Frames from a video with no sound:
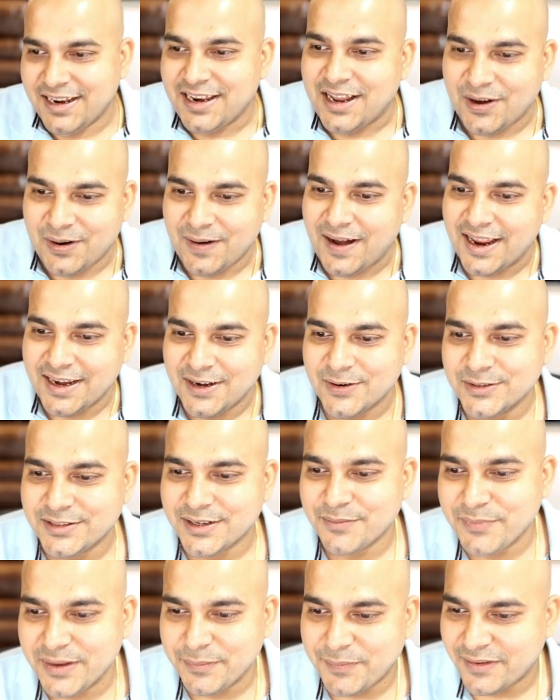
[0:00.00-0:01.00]
Now, I know
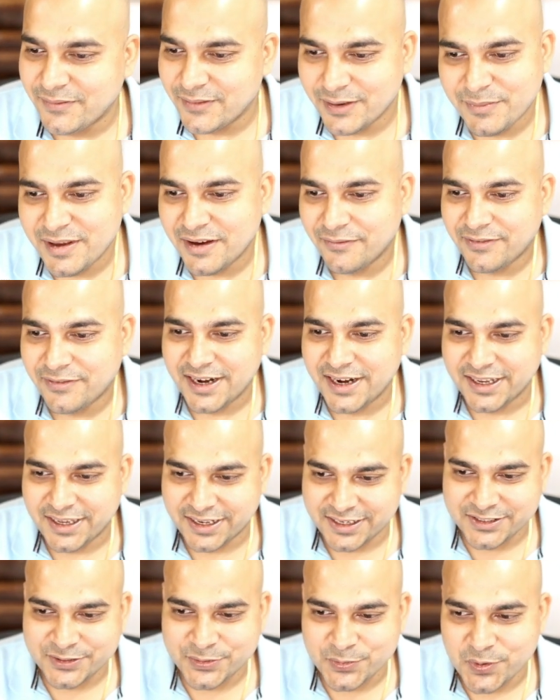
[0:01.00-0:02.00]
some people will be afraid,
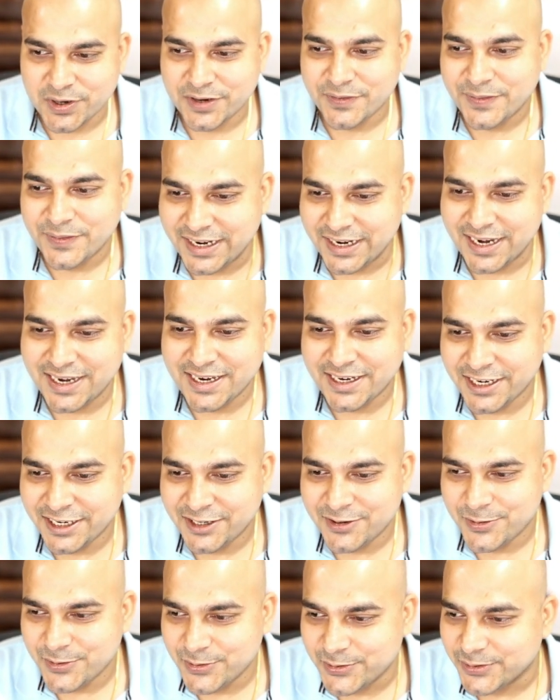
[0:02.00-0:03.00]
Krish, what we really need
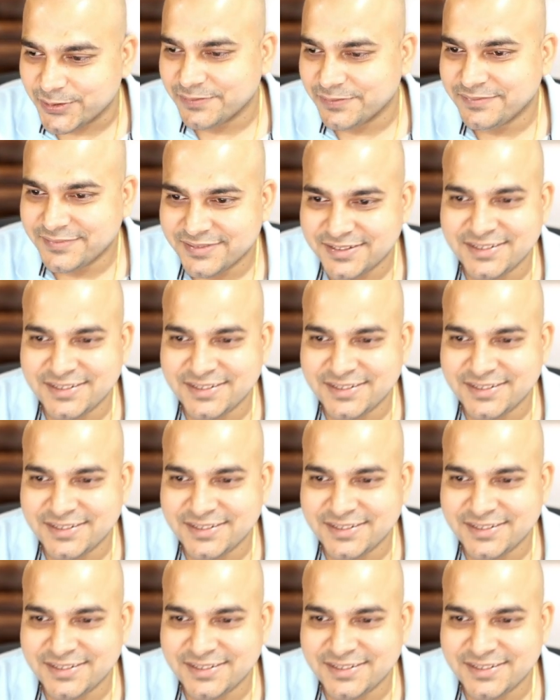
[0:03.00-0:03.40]
to do.